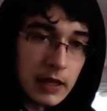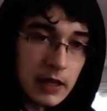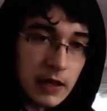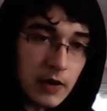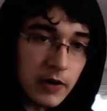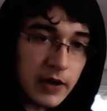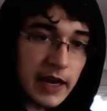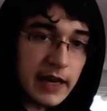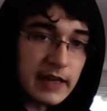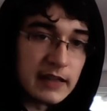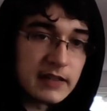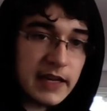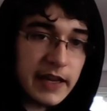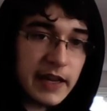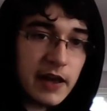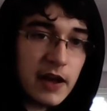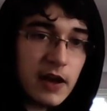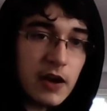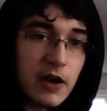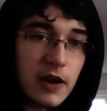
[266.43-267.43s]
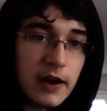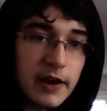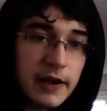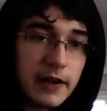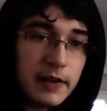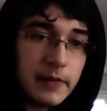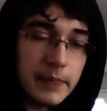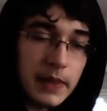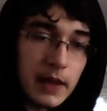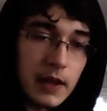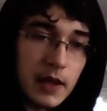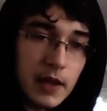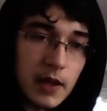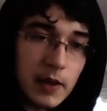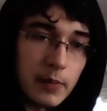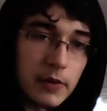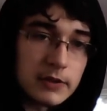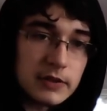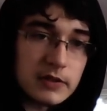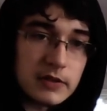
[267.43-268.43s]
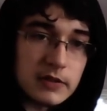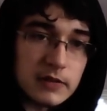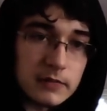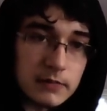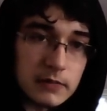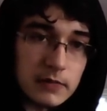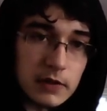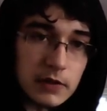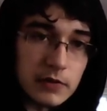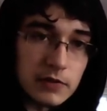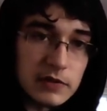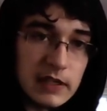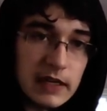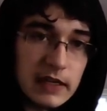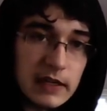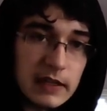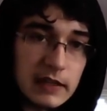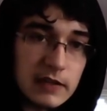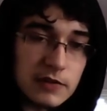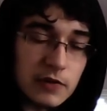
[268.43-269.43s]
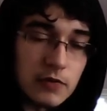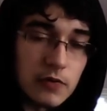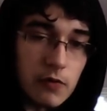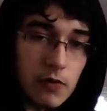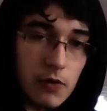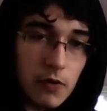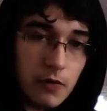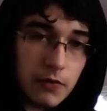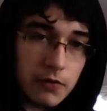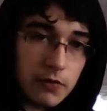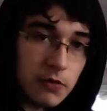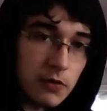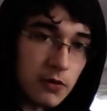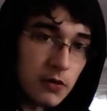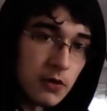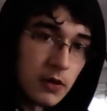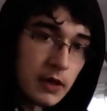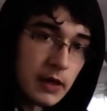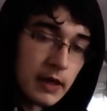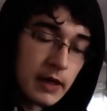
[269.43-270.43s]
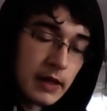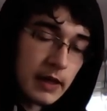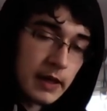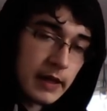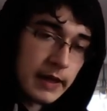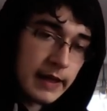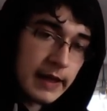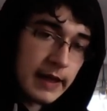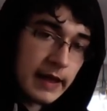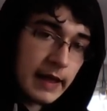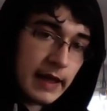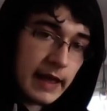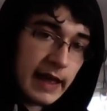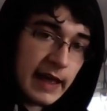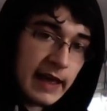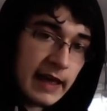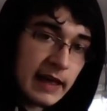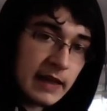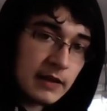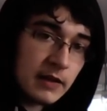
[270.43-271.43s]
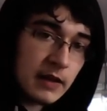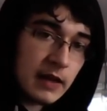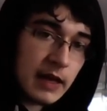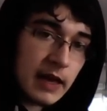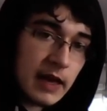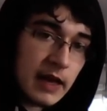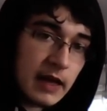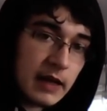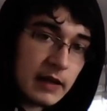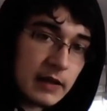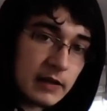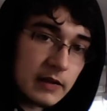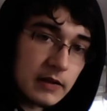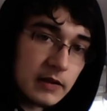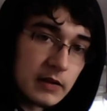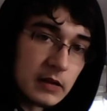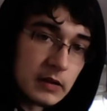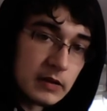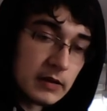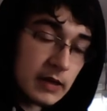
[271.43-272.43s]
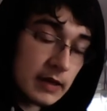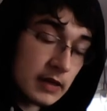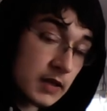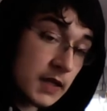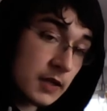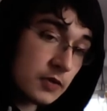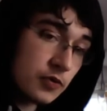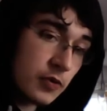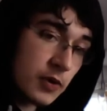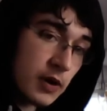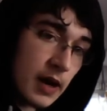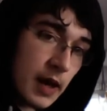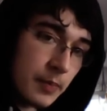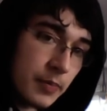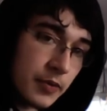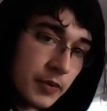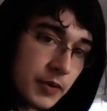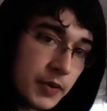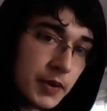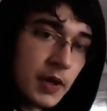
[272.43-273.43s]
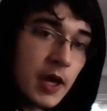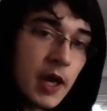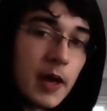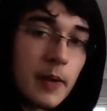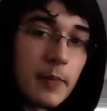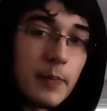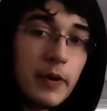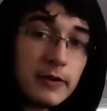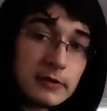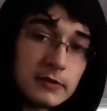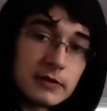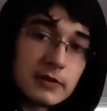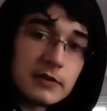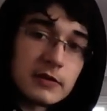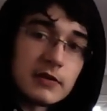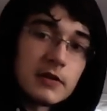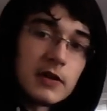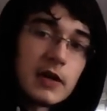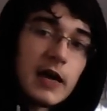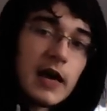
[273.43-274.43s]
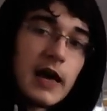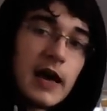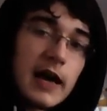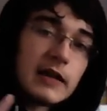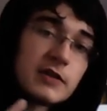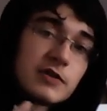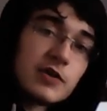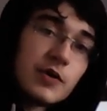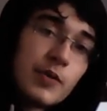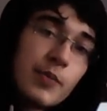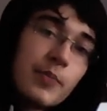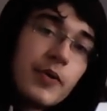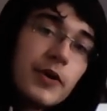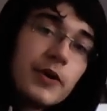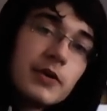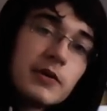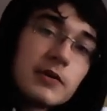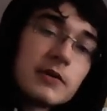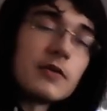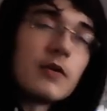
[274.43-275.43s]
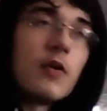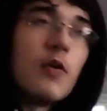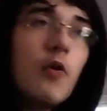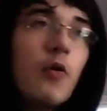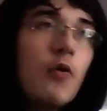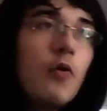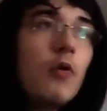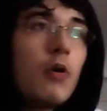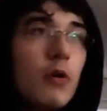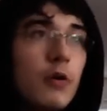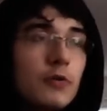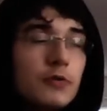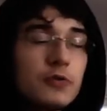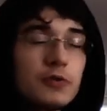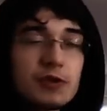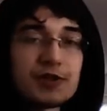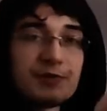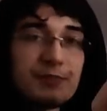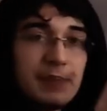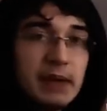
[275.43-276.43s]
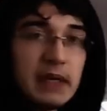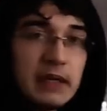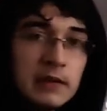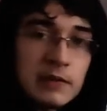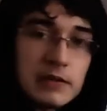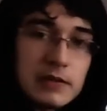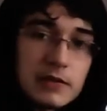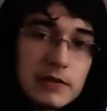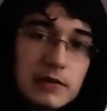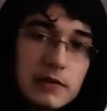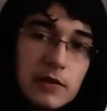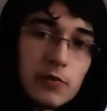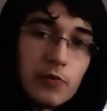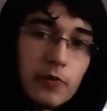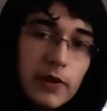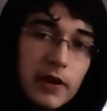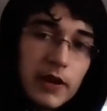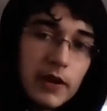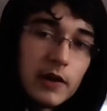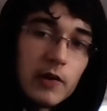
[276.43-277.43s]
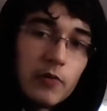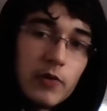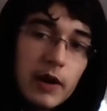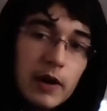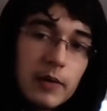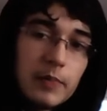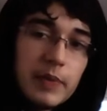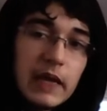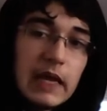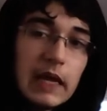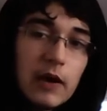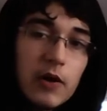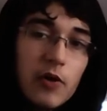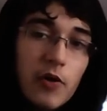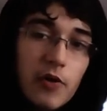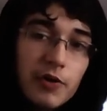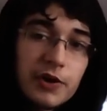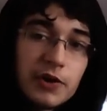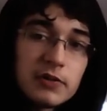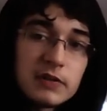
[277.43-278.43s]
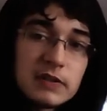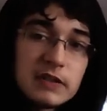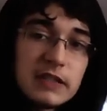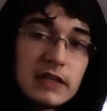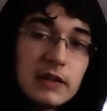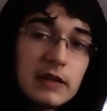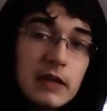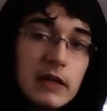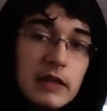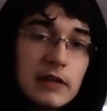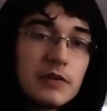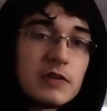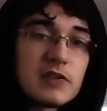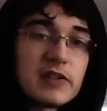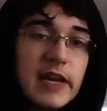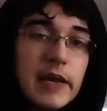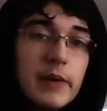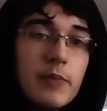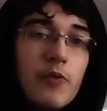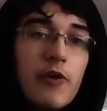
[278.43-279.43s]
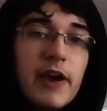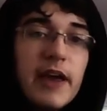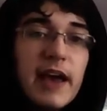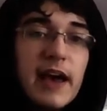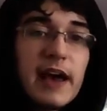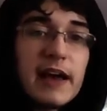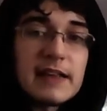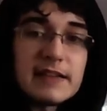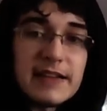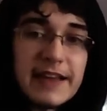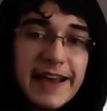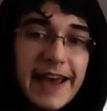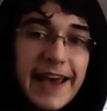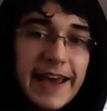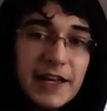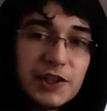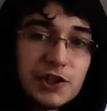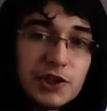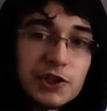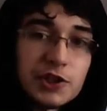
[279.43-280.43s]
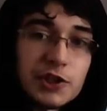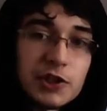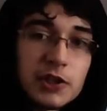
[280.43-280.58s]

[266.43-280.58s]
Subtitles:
Okay, it's kind of ugly, but you see it's a growth, and that will happen. But at some point, all the spins will be oriented in the same way as H.